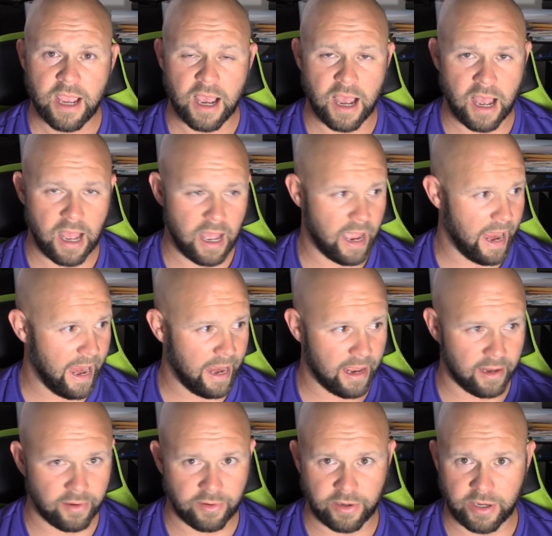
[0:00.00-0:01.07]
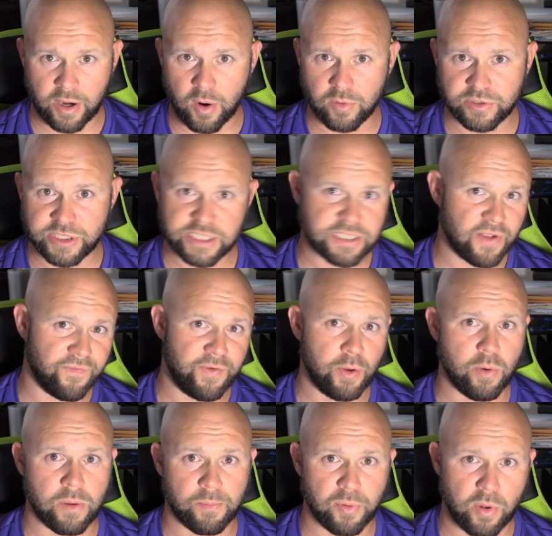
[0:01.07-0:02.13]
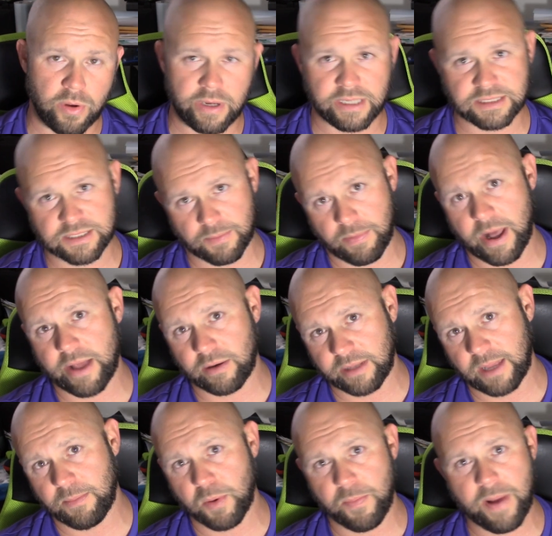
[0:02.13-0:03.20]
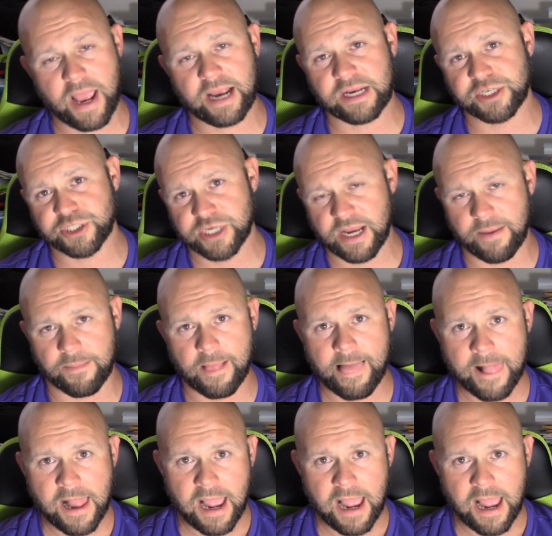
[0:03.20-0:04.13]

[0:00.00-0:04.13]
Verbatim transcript: and just a few employees to bottle, label, pack, and ship.